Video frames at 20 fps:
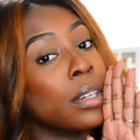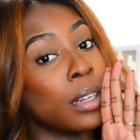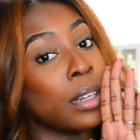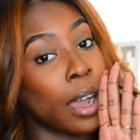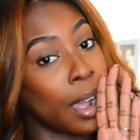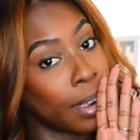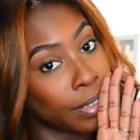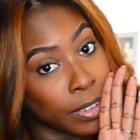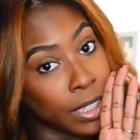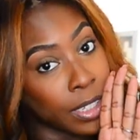
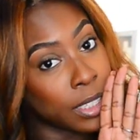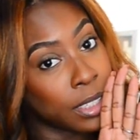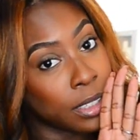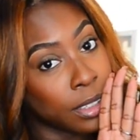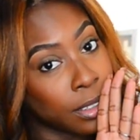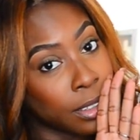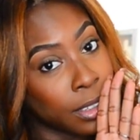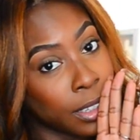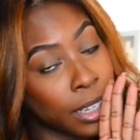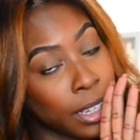Not
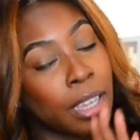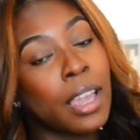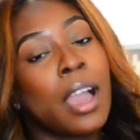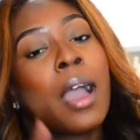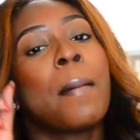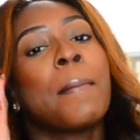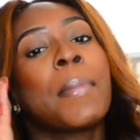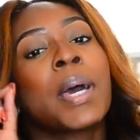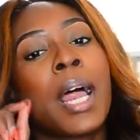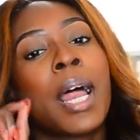recently,
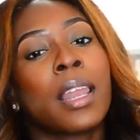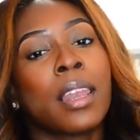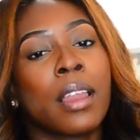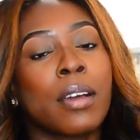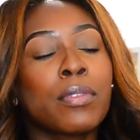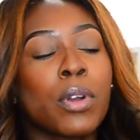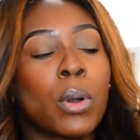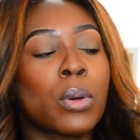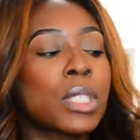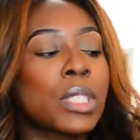but I
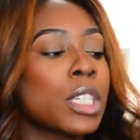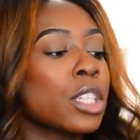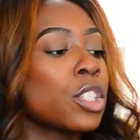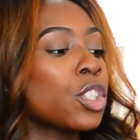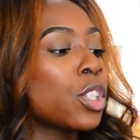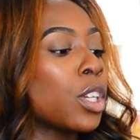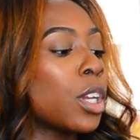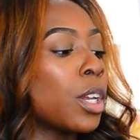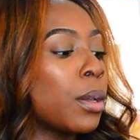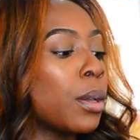love going to the
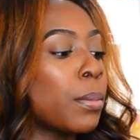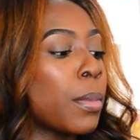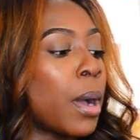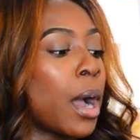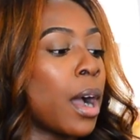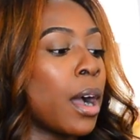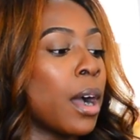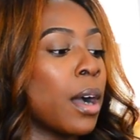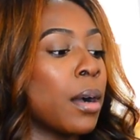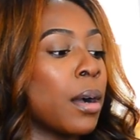gym
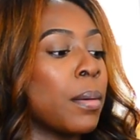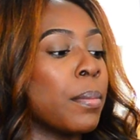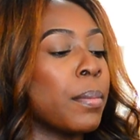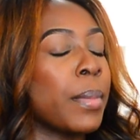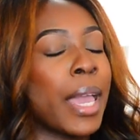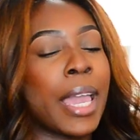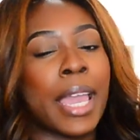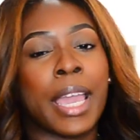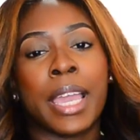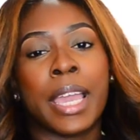um,
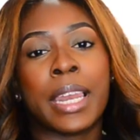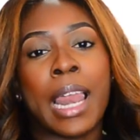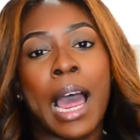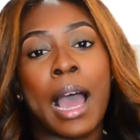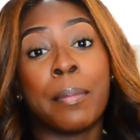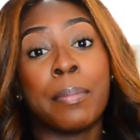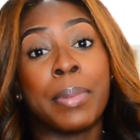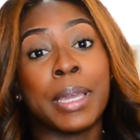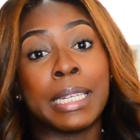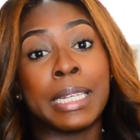and
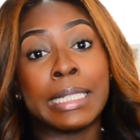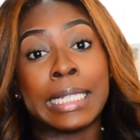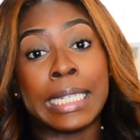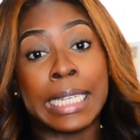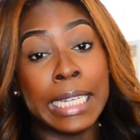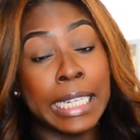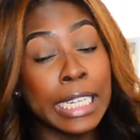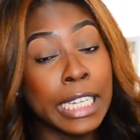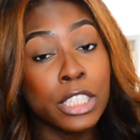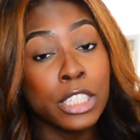I've been
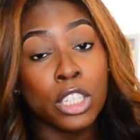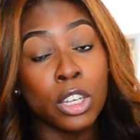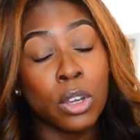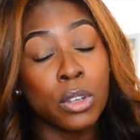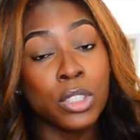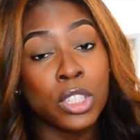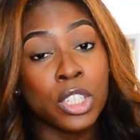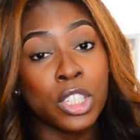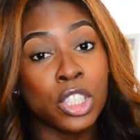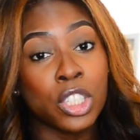needing to
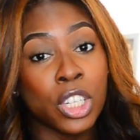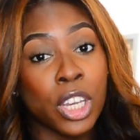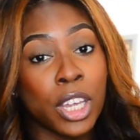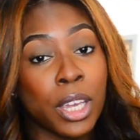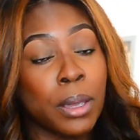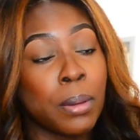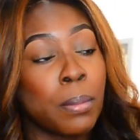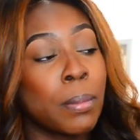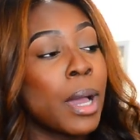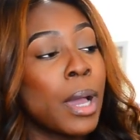go to the
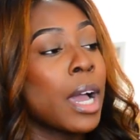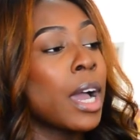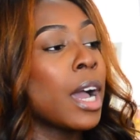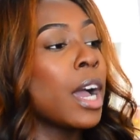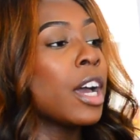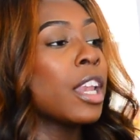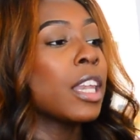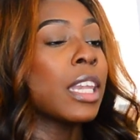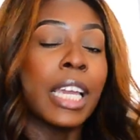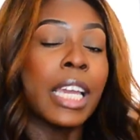gym
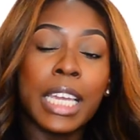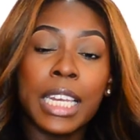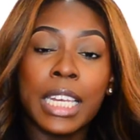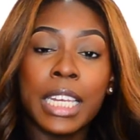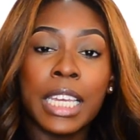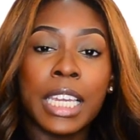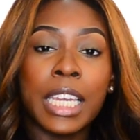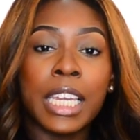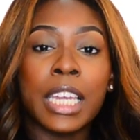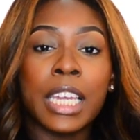
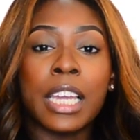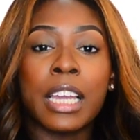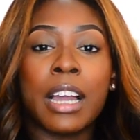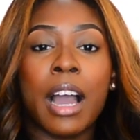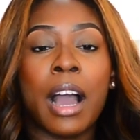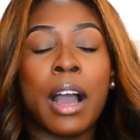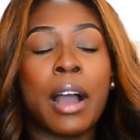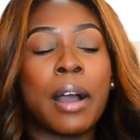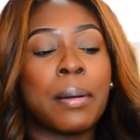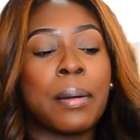lately
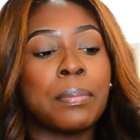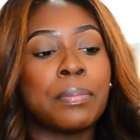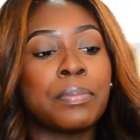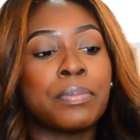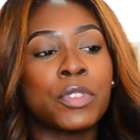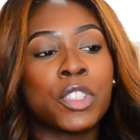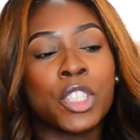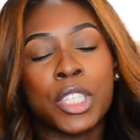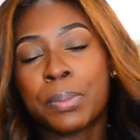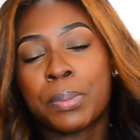
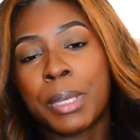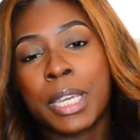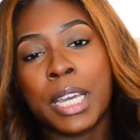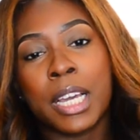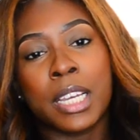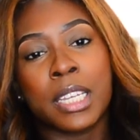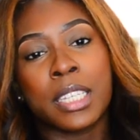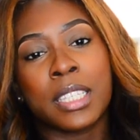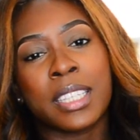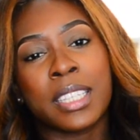um, just
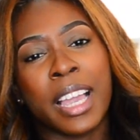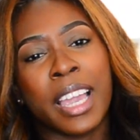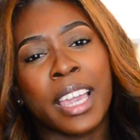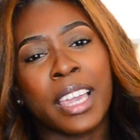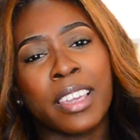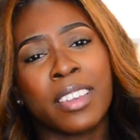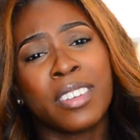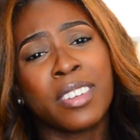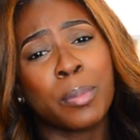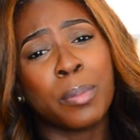because
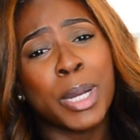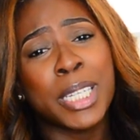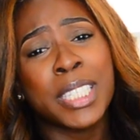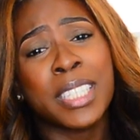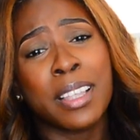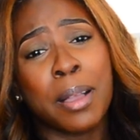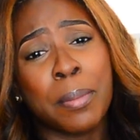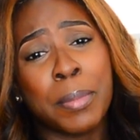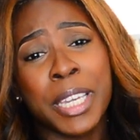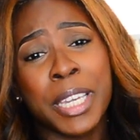like you know my
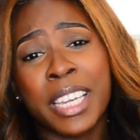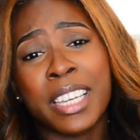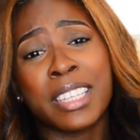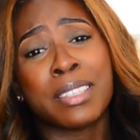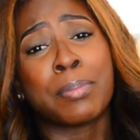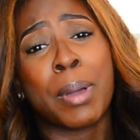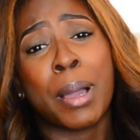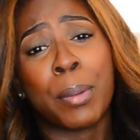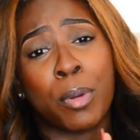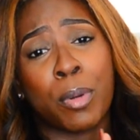stomach
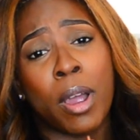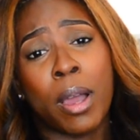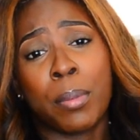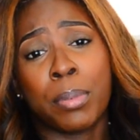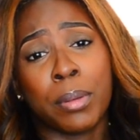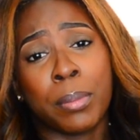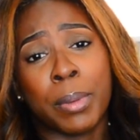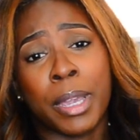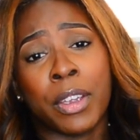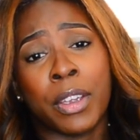is my
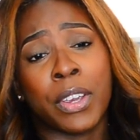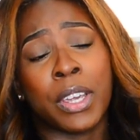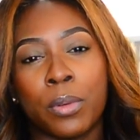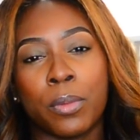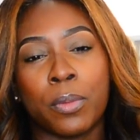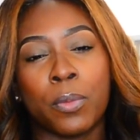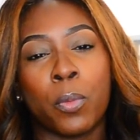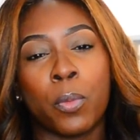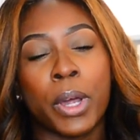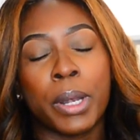problem area
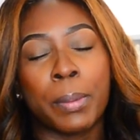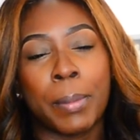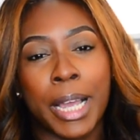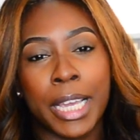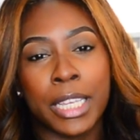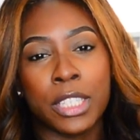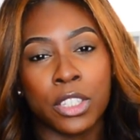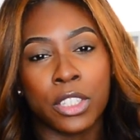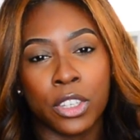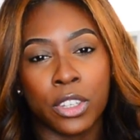one of
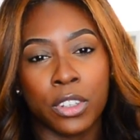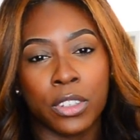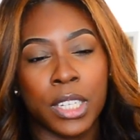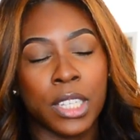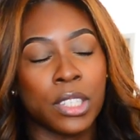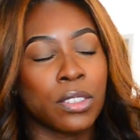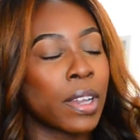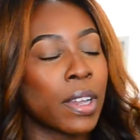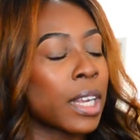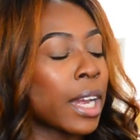my
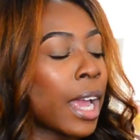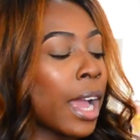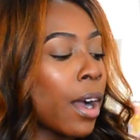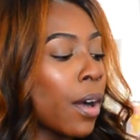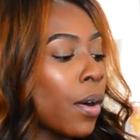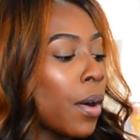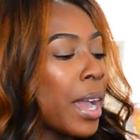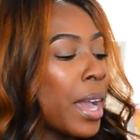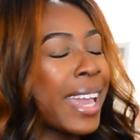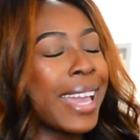insecurities right
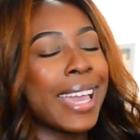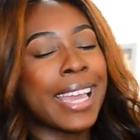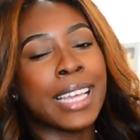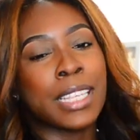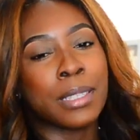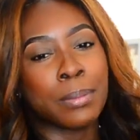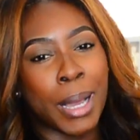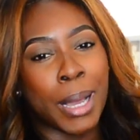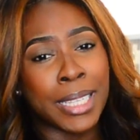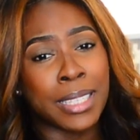now
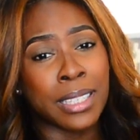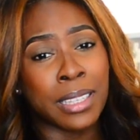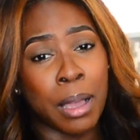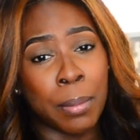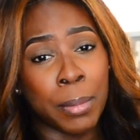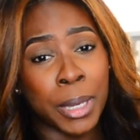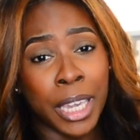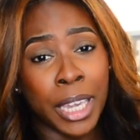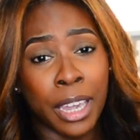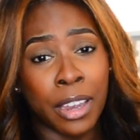is my
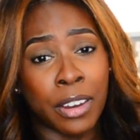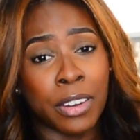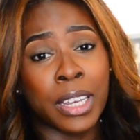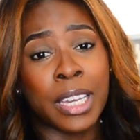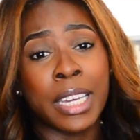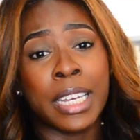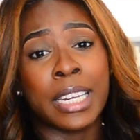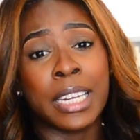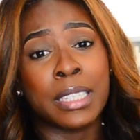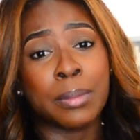stomach
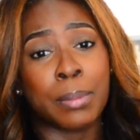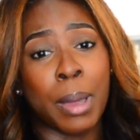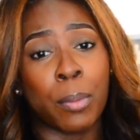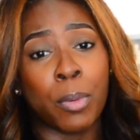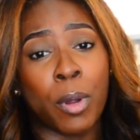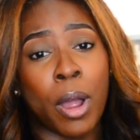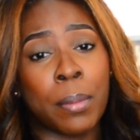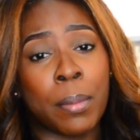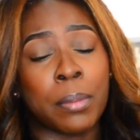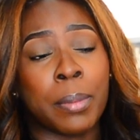area it is my
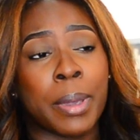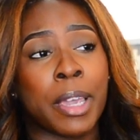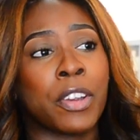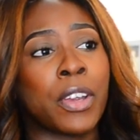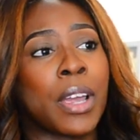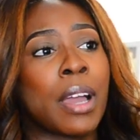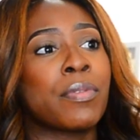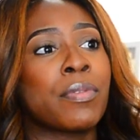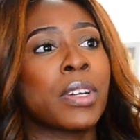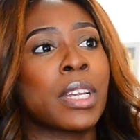problem
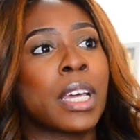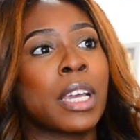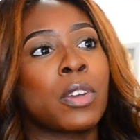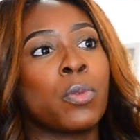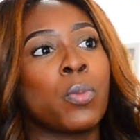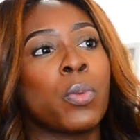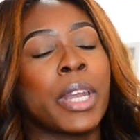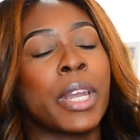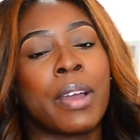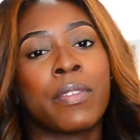area i feel like
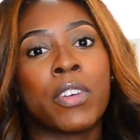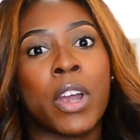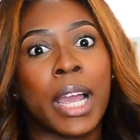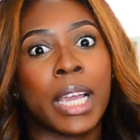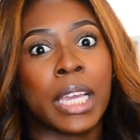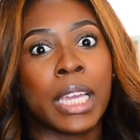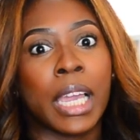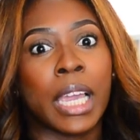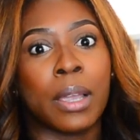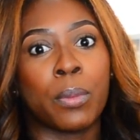whenever
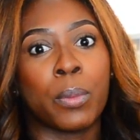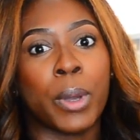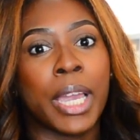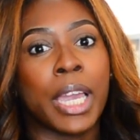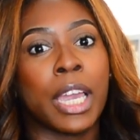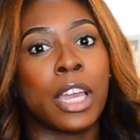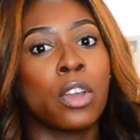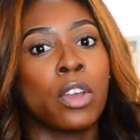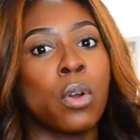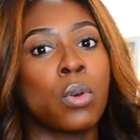i gain
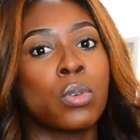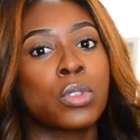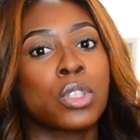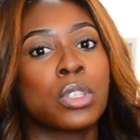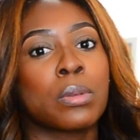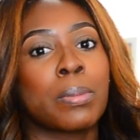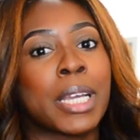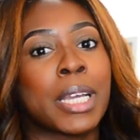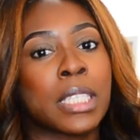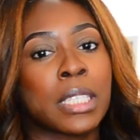weight it goes
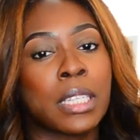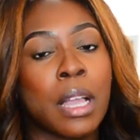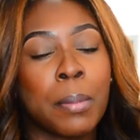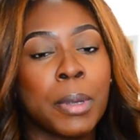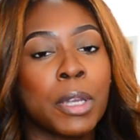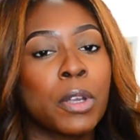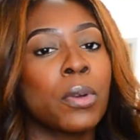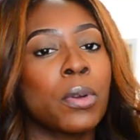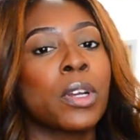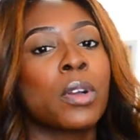to my
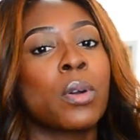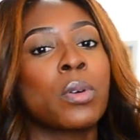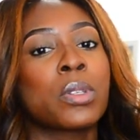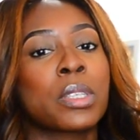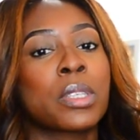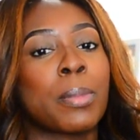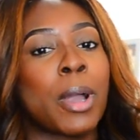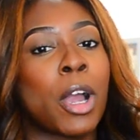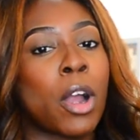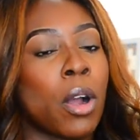stomach or it goes
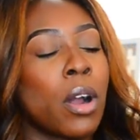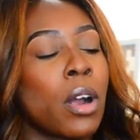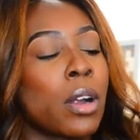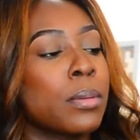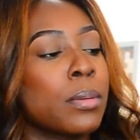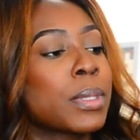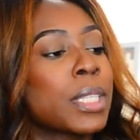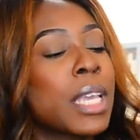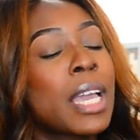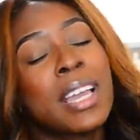to my
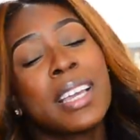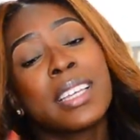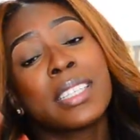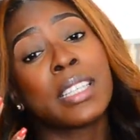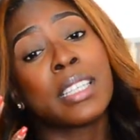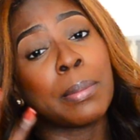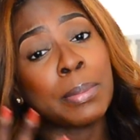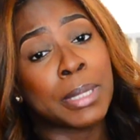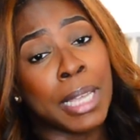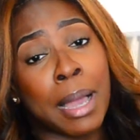arms
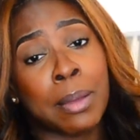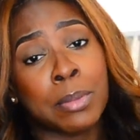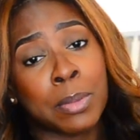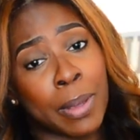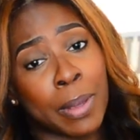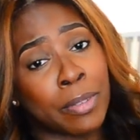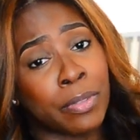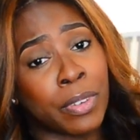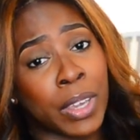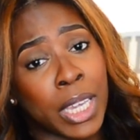sometimes
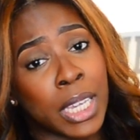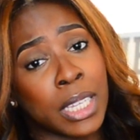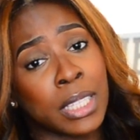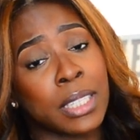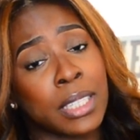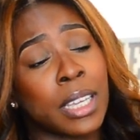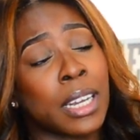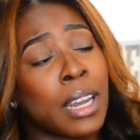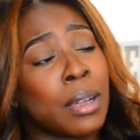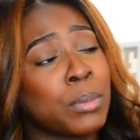my face
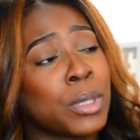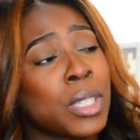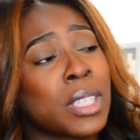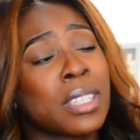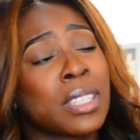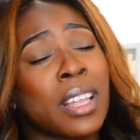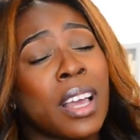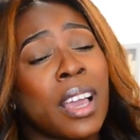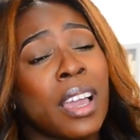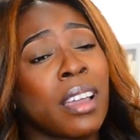and I'm
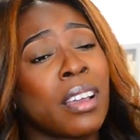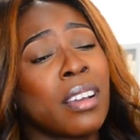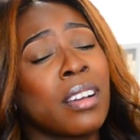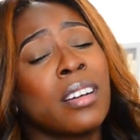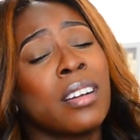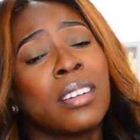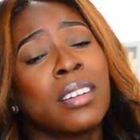just like